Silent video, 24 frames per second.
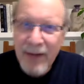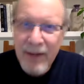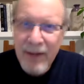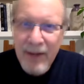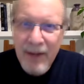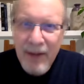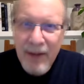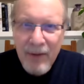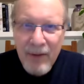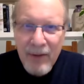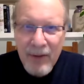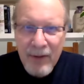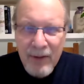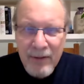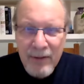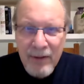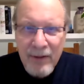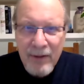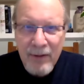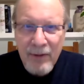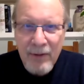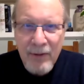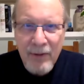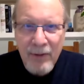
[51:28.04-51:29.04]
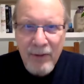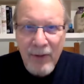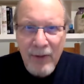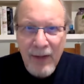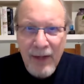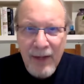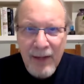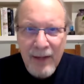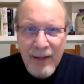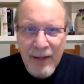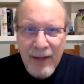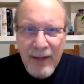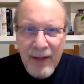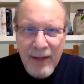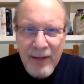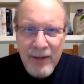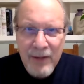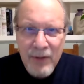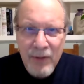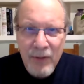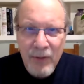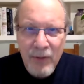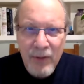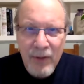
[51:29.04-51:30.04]
And now continue like that,
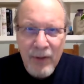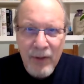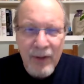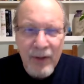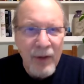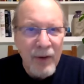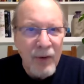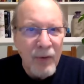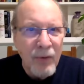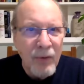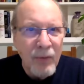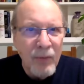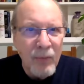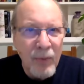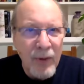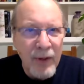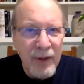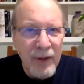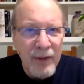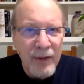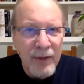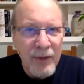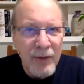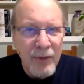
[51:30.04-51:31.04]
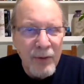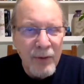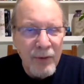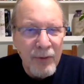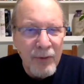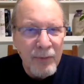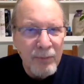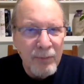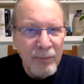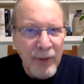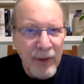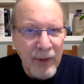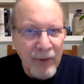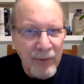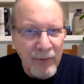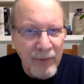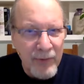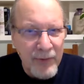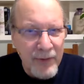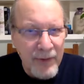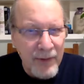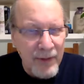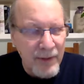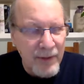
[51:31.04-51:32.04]
so that when your
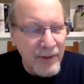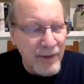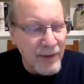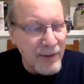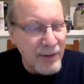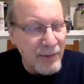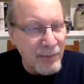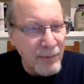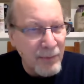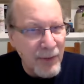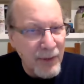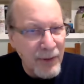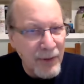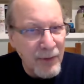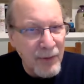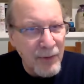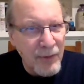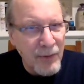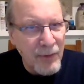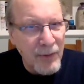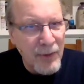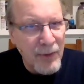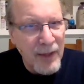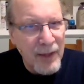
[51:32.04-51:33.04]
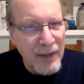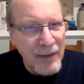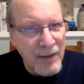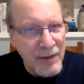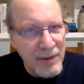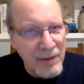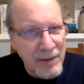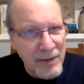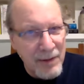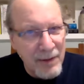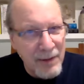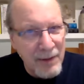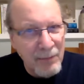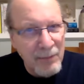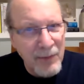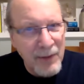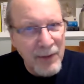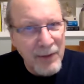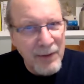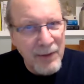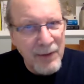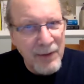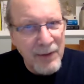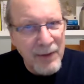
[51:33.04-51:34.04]
pelvis is in the middle, your head is in the
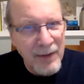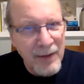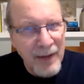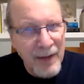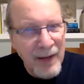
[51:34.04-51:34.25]
middle.